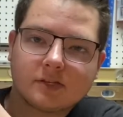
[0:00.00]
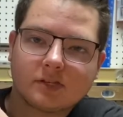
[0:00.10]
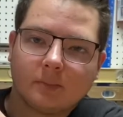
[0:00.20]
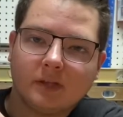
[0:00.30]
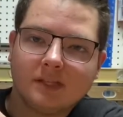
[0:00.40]

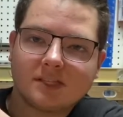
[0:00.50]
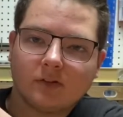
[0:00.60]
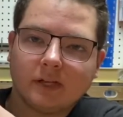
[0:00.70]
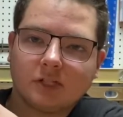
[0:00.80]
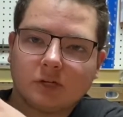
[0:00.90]

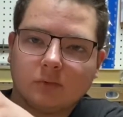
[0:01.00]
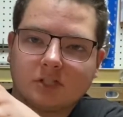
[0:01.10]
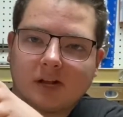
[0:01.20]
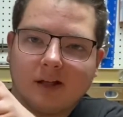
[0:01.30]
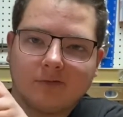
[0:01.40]
insulation, which
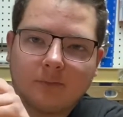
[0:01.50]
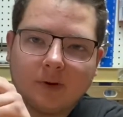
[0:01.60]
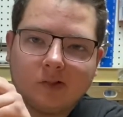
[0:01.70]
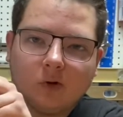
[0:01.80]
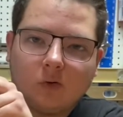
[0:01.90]
I got from my
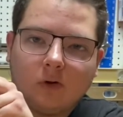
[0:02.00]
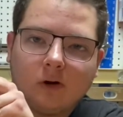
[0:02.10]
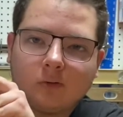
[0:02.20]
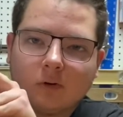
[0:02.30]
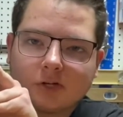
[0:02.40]
local
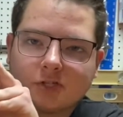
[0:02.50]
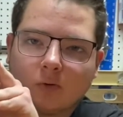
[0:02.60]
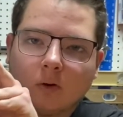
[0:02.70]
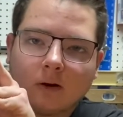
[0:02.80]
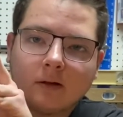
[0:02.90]
hardware
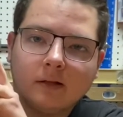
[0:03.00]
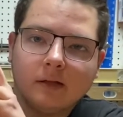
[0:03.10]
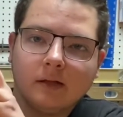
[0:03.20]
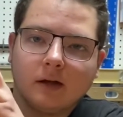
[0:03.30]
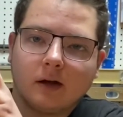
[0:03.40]
store,
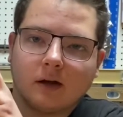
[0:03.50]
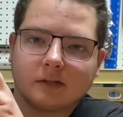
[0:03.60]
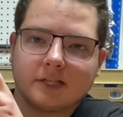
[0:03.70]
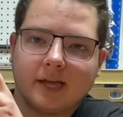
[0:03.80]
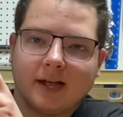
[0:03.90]

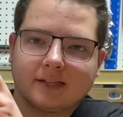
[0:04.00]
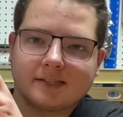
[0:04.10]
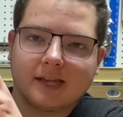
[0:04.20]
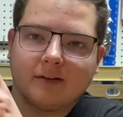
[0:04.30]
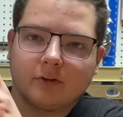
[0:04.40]
to act as
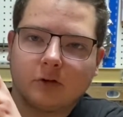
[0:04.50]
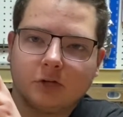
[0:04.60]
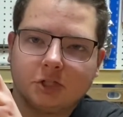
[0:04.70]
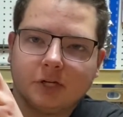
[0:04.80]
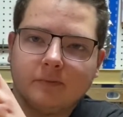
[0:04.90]
kind of a
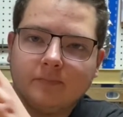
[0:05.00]
cushion.